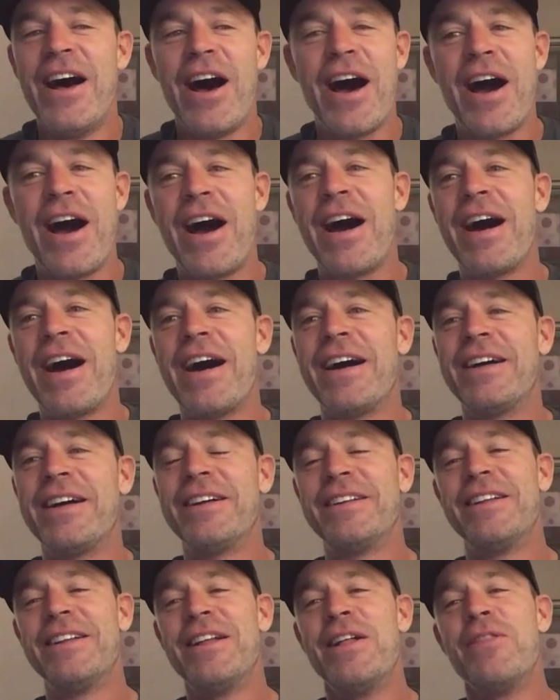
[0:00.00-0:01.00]

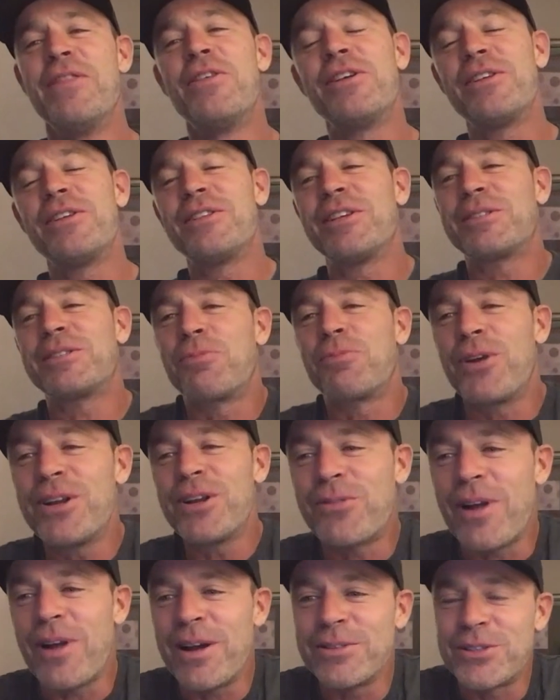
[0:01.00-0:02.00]
the
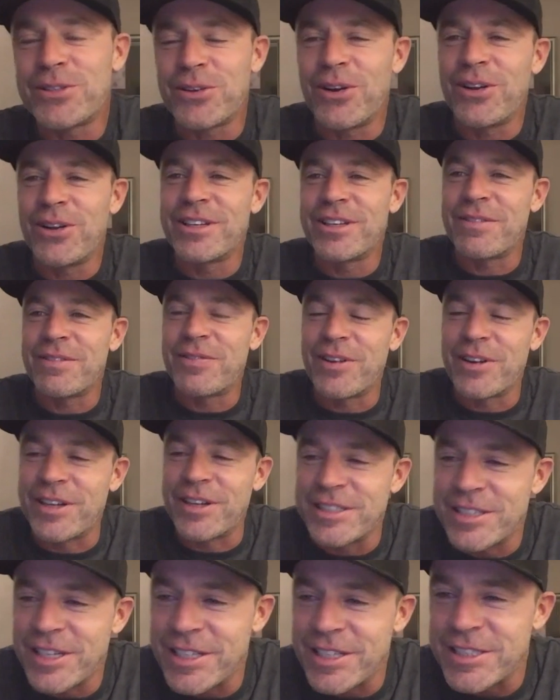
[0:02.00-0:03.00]
sporting crowds are all
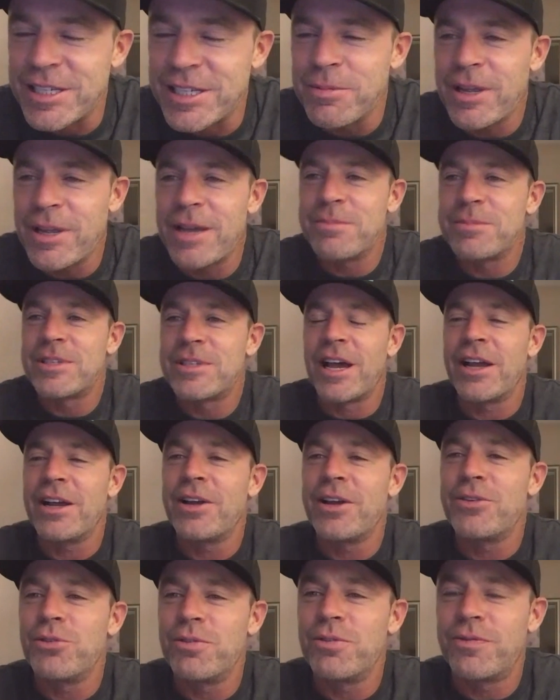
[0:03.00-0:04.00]
different because, like, sometimes I
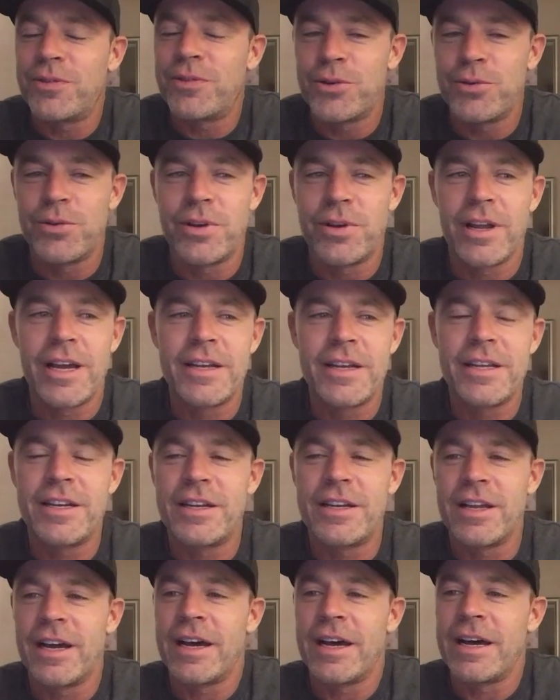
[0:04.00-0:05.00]
got known for doing, I did